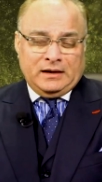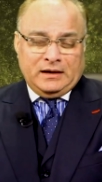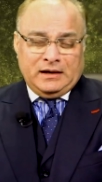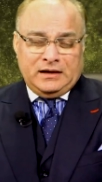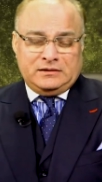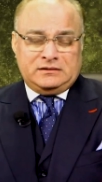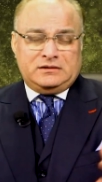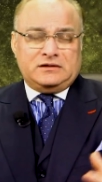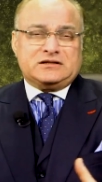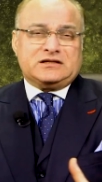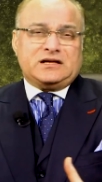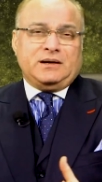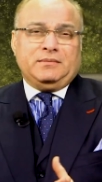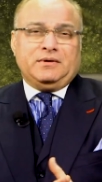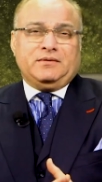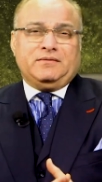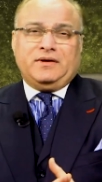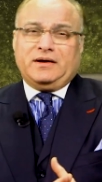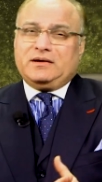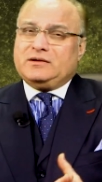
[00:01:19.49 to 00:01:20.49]
In this
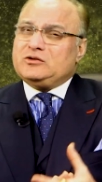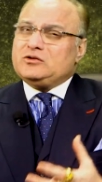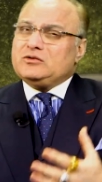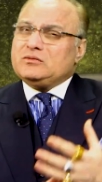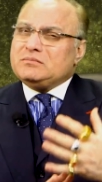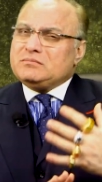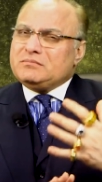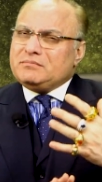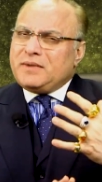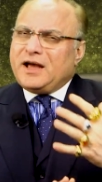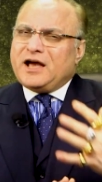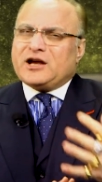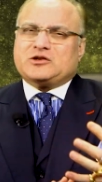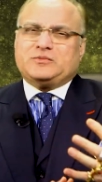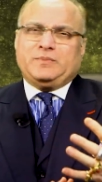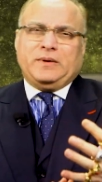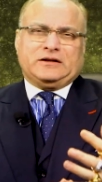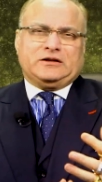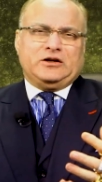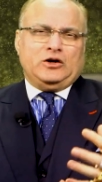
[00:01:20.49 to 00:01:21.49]
coming week, you may
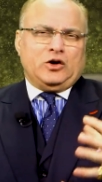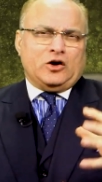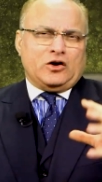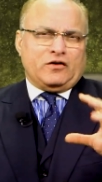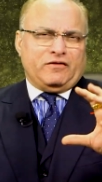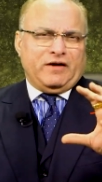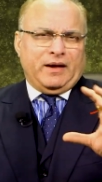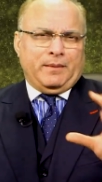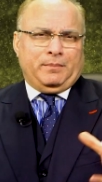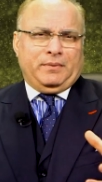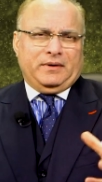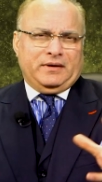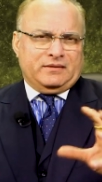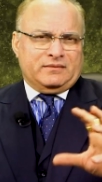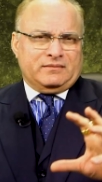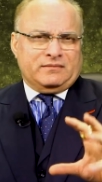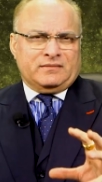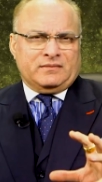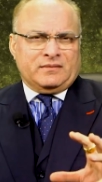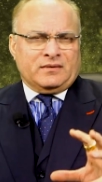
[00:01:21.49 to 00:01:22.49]
expect a lot of happening
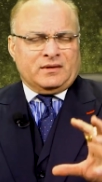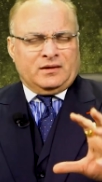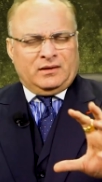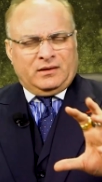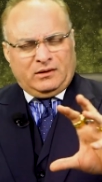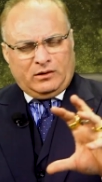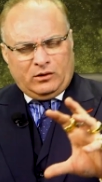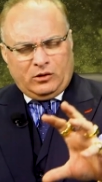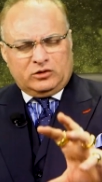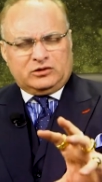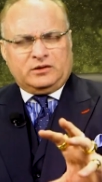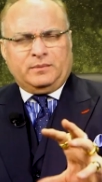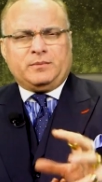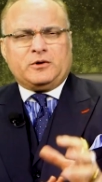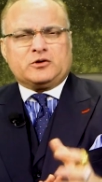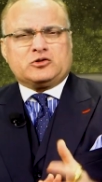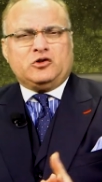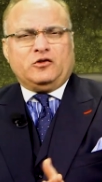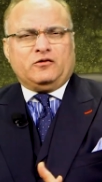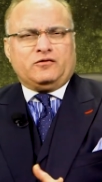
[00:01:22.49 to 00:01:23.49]
on the
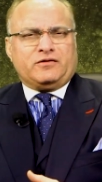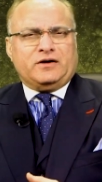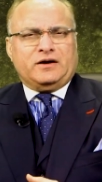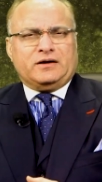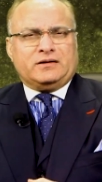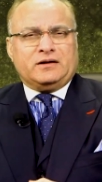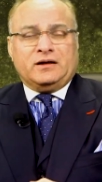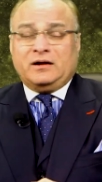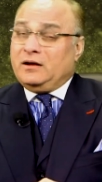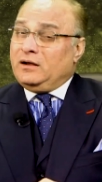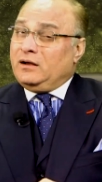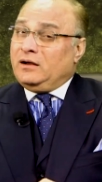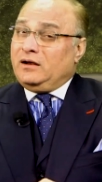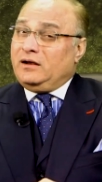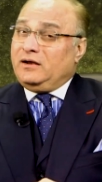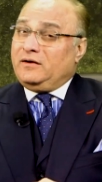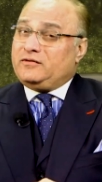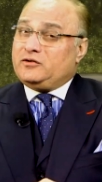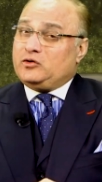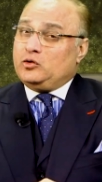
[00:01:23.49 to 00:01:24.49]
personal front.
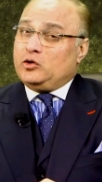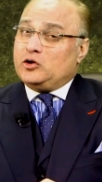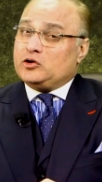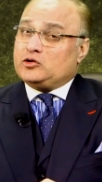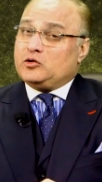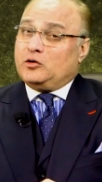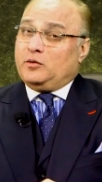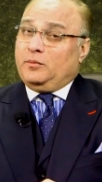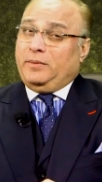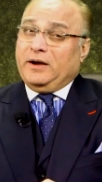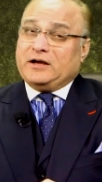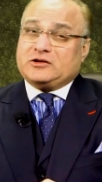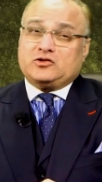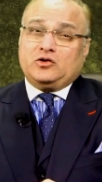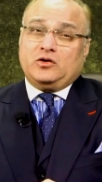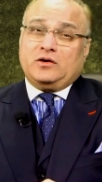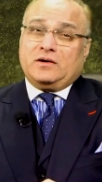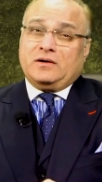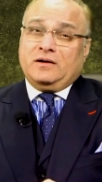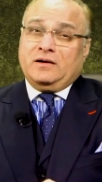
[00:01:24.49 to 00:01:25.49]
If you live your
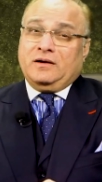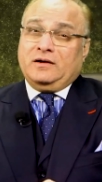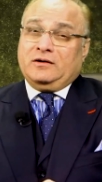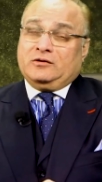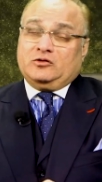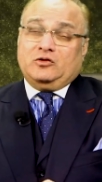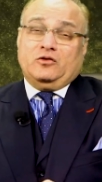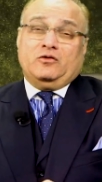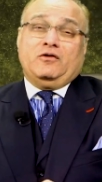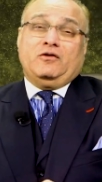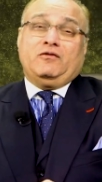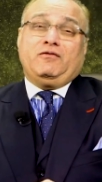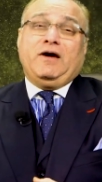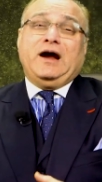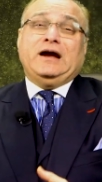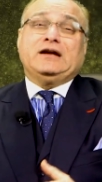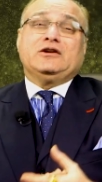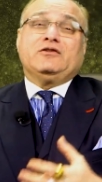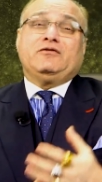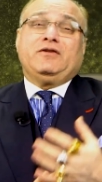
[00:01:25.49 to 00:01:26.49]
bachelor, you will
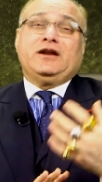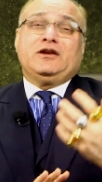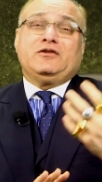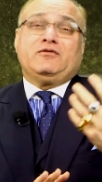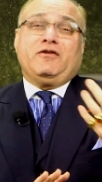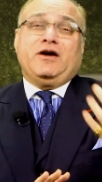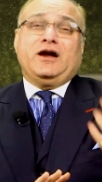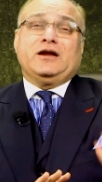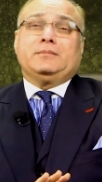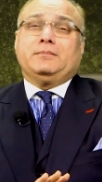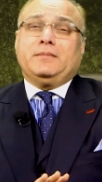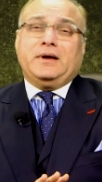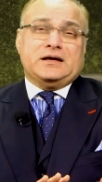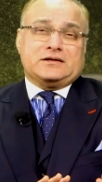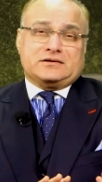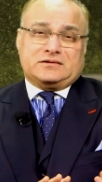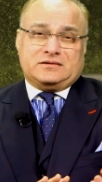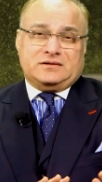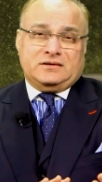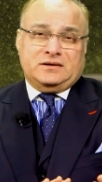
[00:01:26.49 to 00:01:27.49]
find a very fine
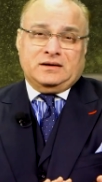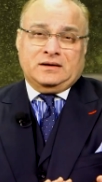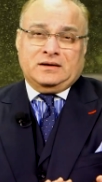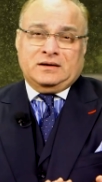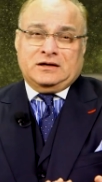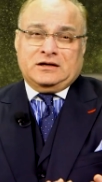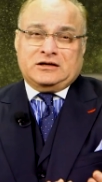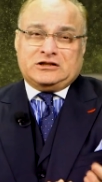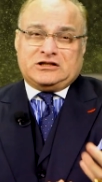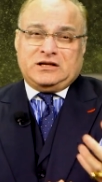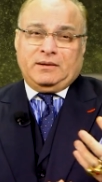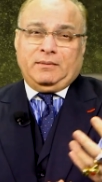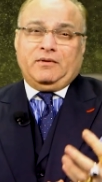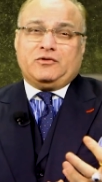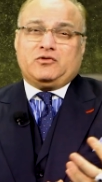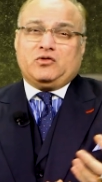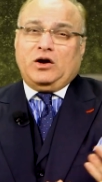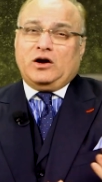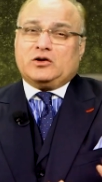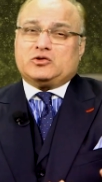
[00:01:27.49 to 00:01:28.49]
match. Some
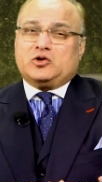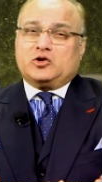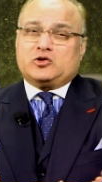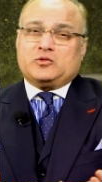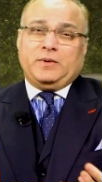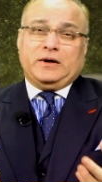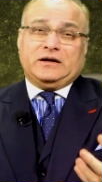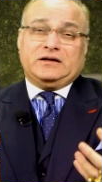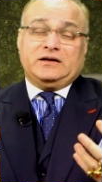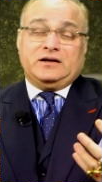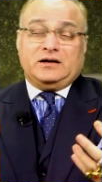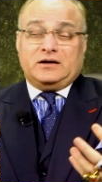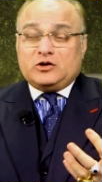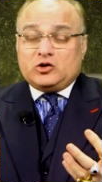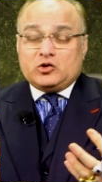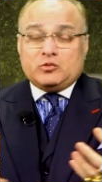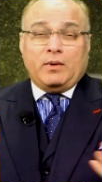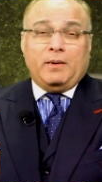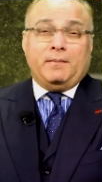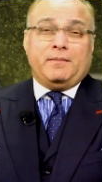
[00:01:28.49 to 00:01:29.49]
of you are also expecting a
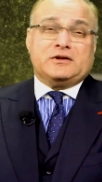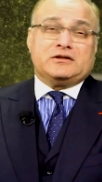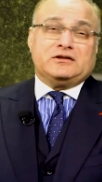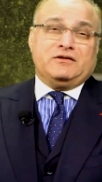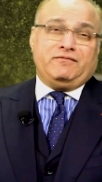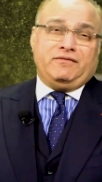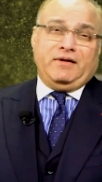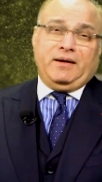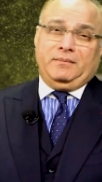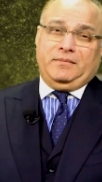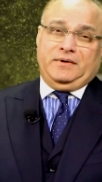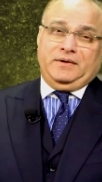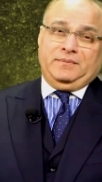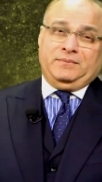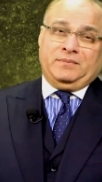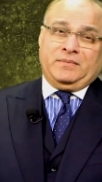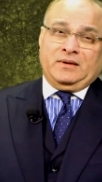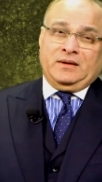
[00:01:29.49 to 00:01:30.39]
new member in the family.